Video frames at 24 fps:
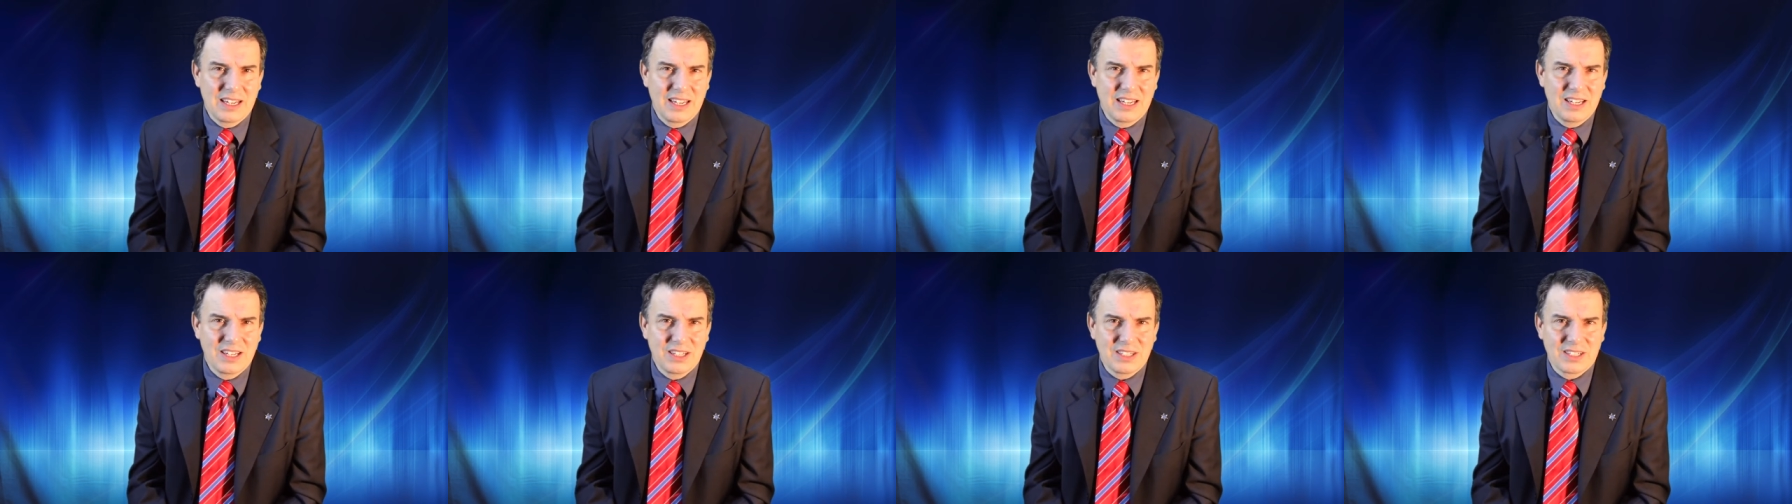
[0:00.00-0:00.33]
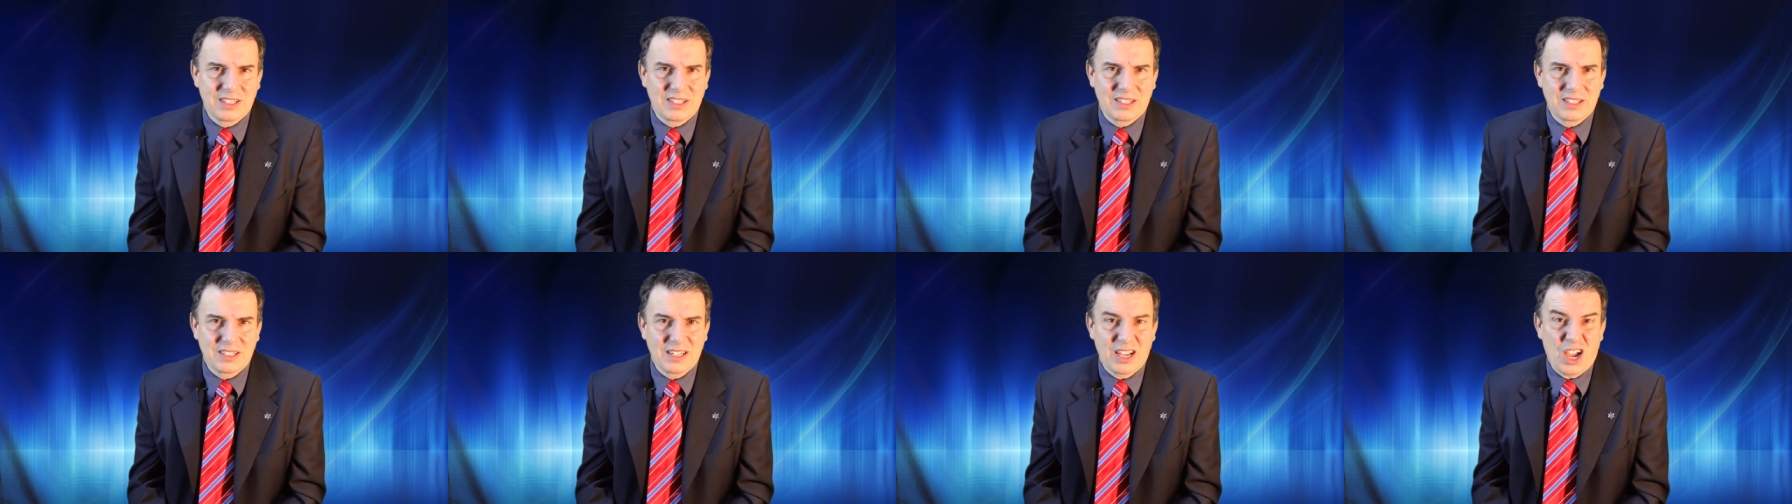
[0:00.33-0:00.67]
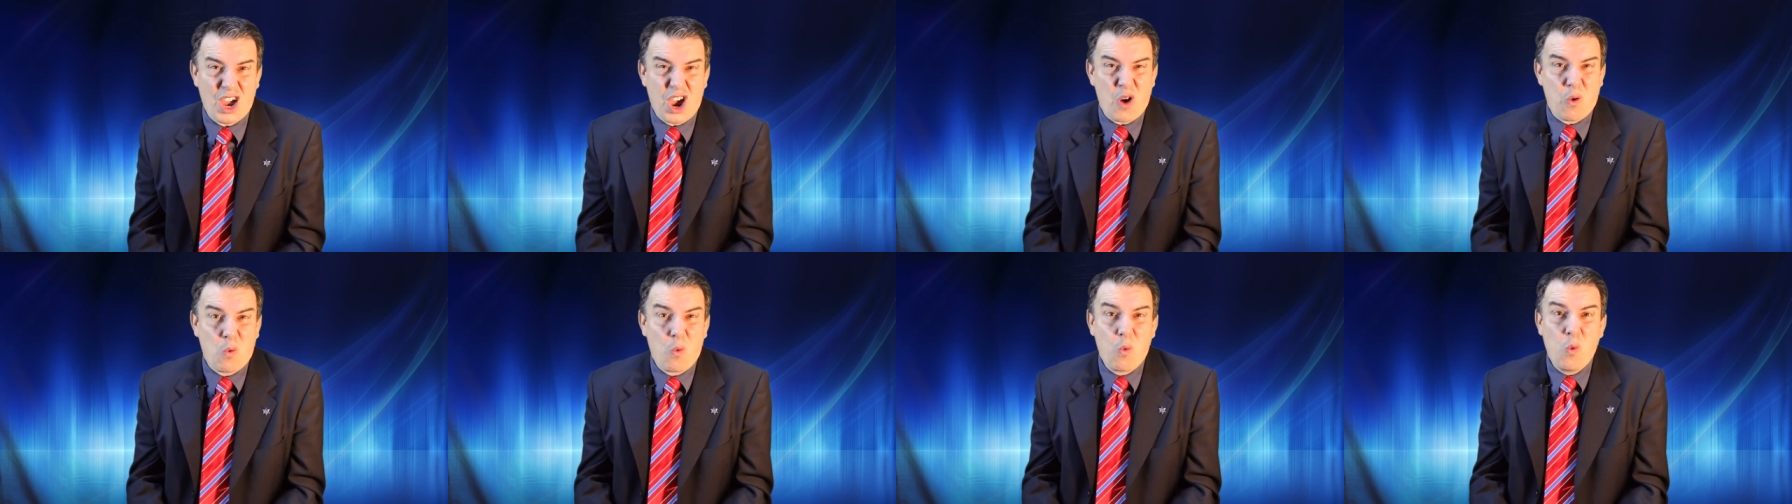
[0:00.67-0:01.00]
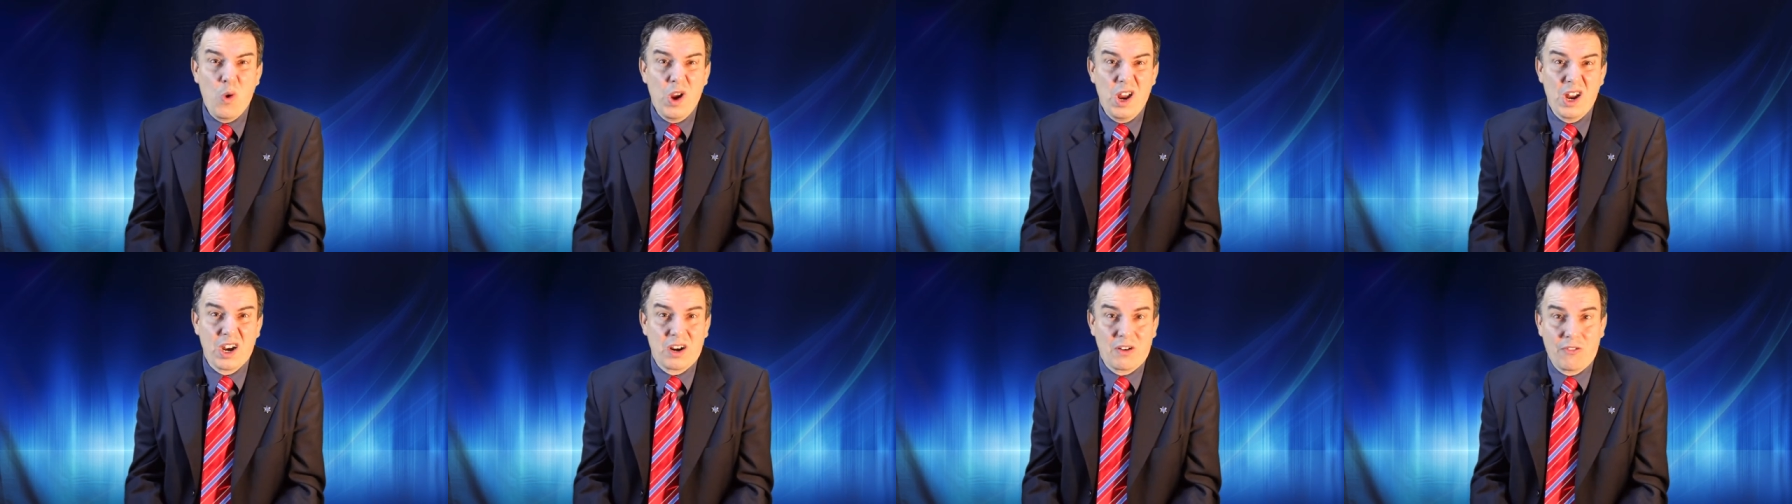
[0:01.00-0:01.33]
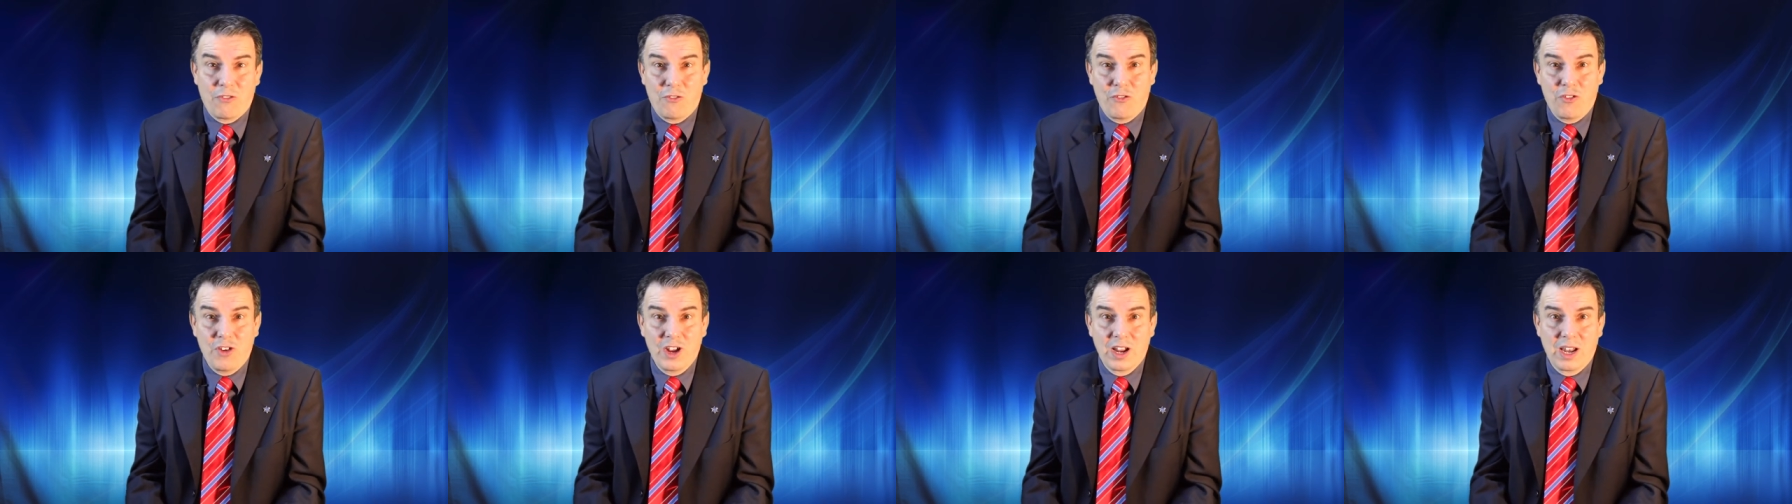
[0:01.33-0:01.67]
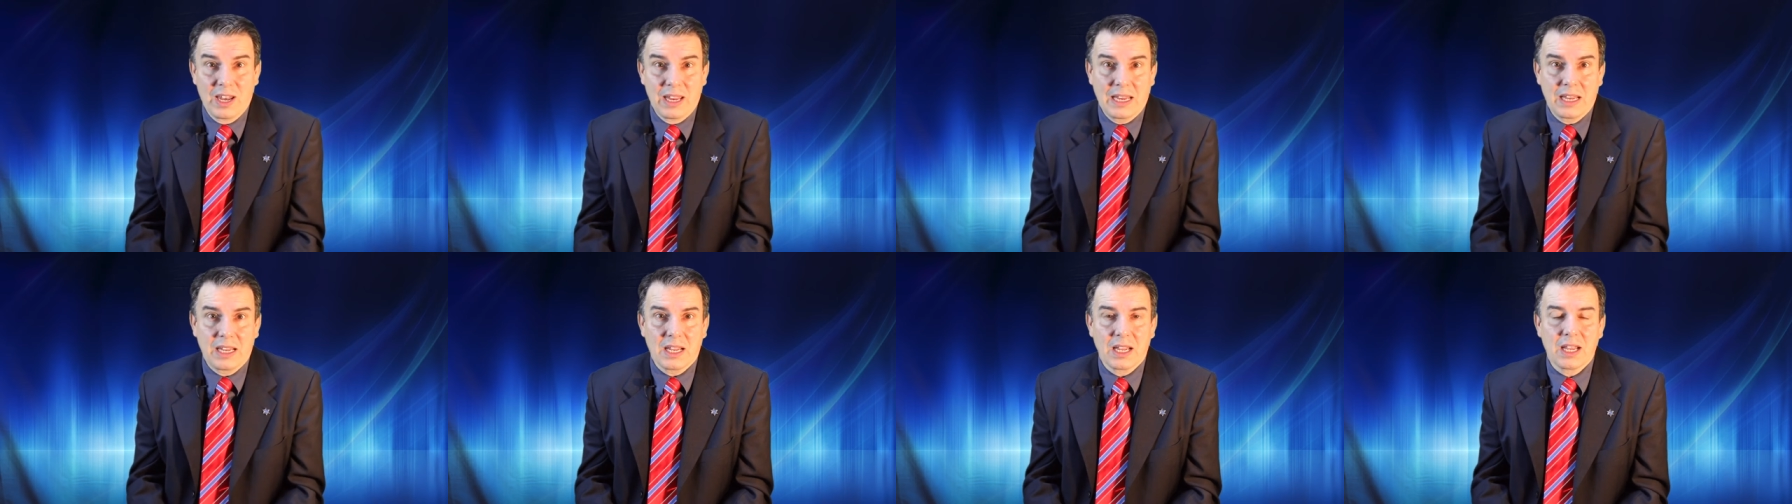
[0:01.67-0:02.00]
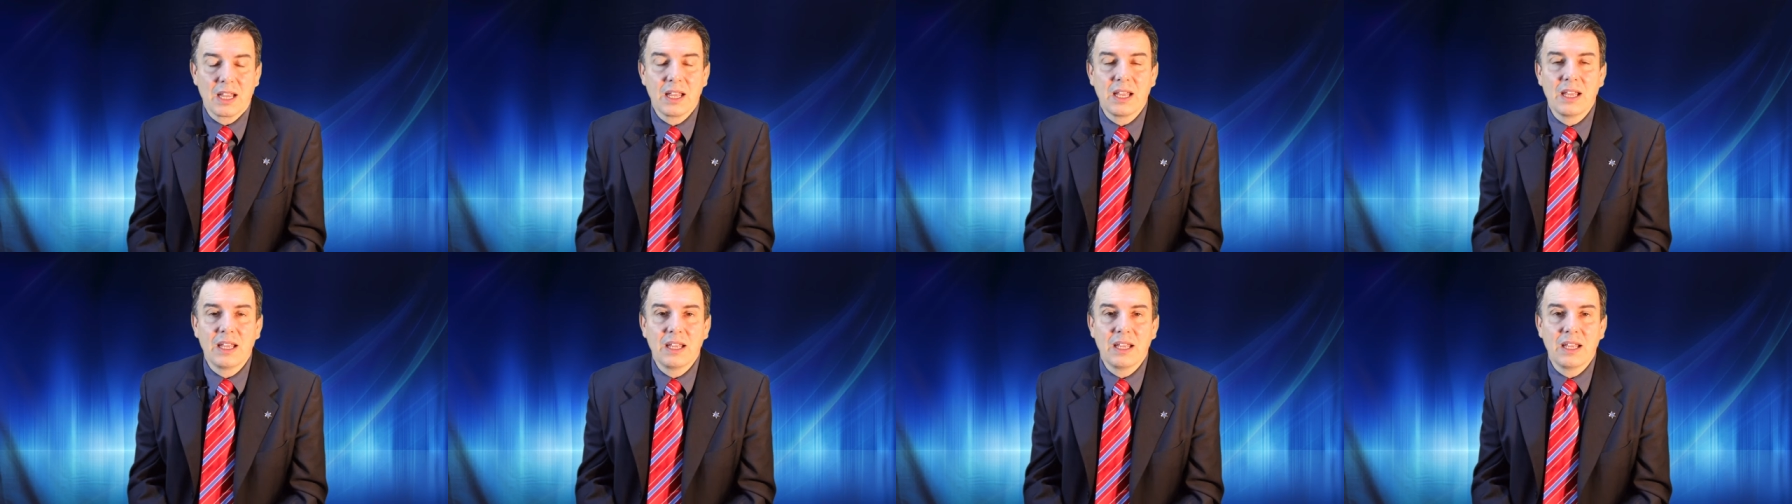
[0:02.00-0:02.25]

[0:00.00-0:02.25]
is a weird feeling.